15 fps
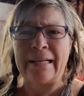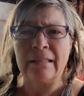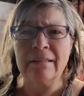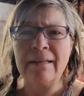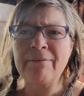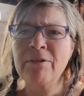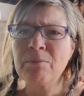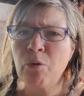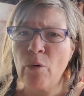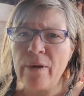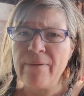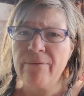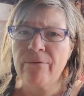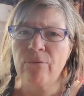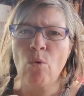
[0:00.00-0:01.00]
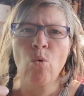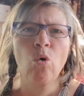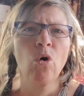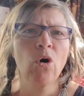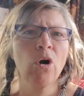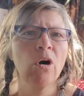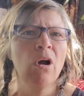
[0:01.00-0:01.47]
eleven point
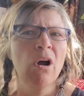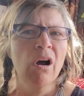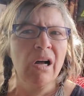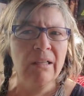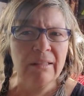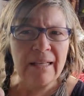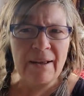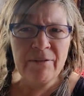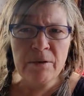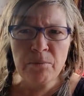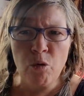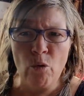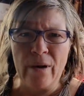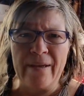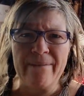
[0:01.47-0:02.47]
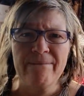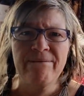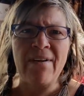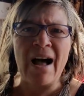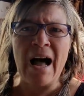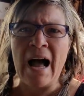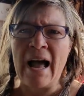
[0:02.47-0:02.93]
four, eleven point
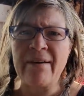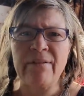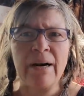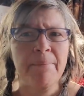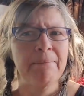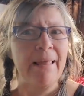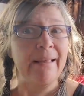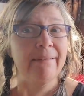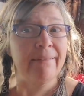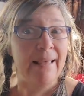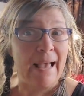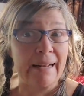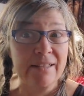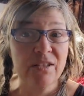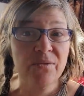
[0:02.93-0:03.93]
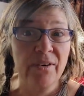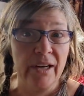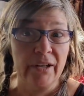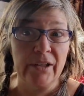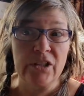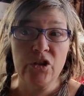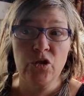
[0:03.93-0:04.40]
five, and I'm like, that's
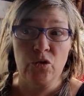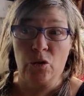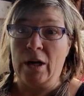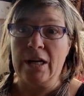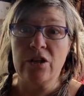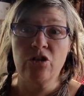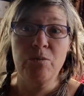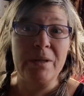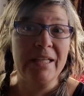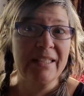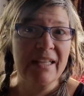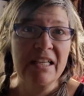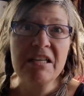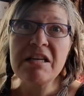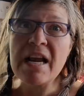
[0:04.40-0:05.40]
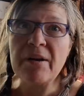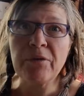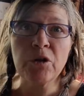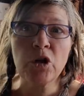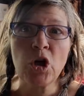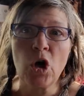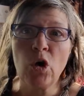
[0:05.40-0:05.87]
very strange, because it never
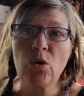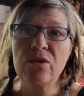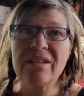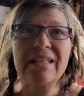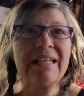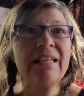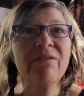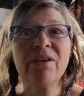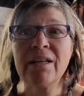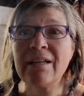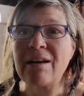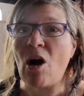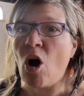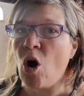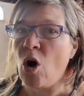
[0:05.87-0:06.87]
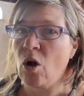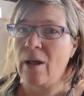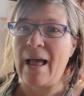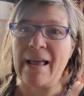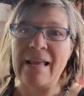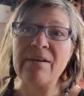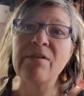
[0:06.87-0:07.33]
goes, even all
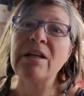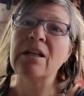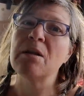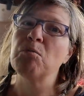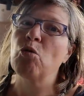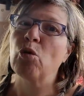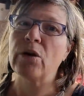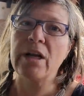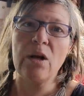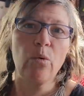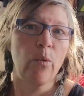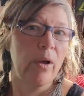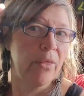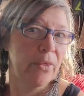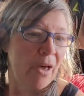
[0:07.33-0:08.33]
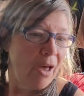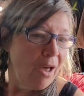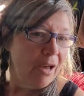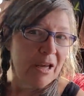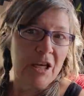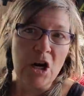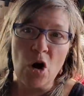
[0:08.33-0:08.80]
even in the morning with,
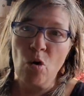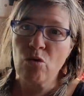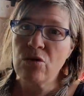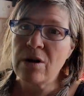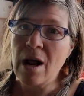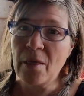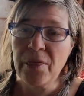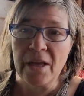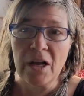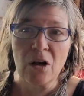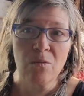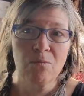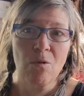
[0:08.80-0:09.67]
you know, nothing